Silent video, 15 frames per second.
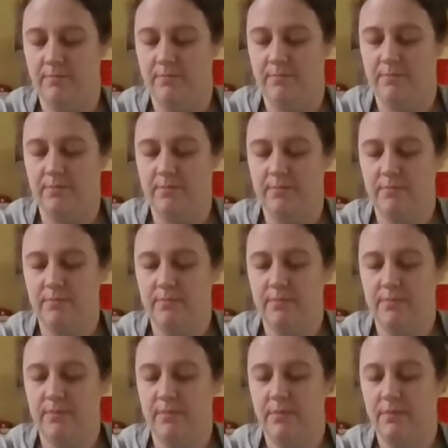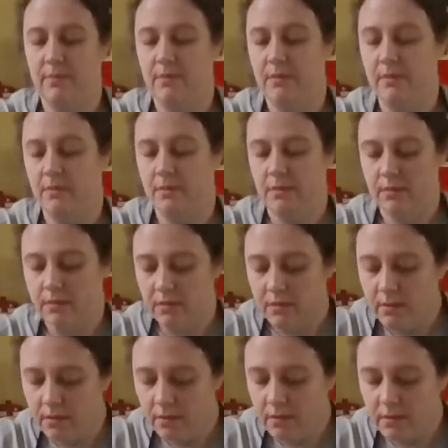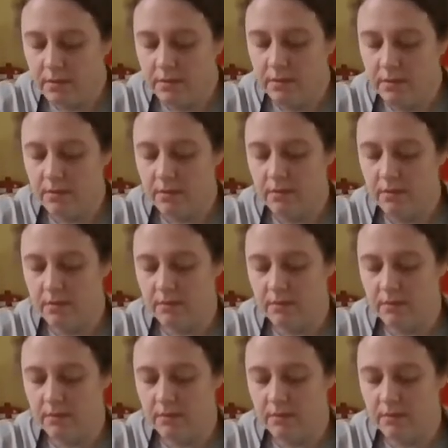(silence)